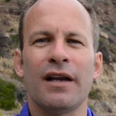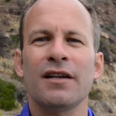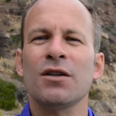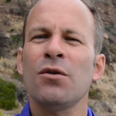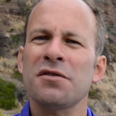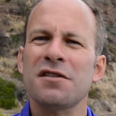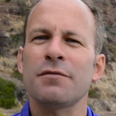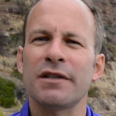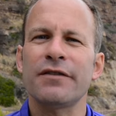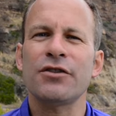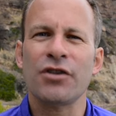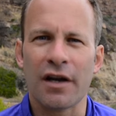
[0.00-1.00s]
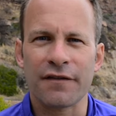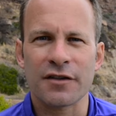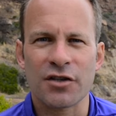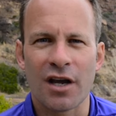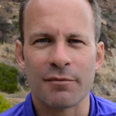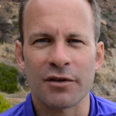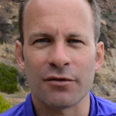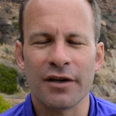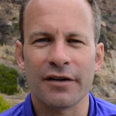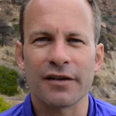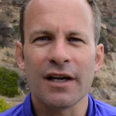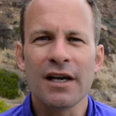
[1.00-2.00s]
and it causes a bit of a traffic jam in the
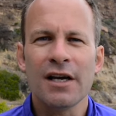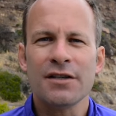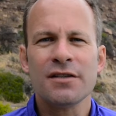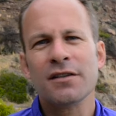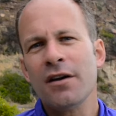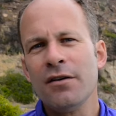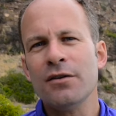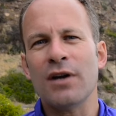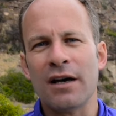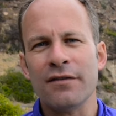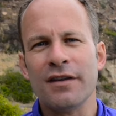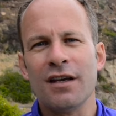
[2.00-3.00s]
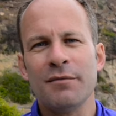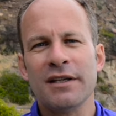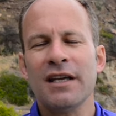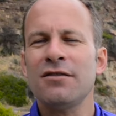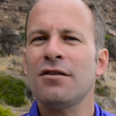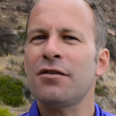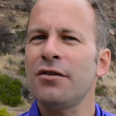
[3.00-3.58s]
road. Just go around them and get to the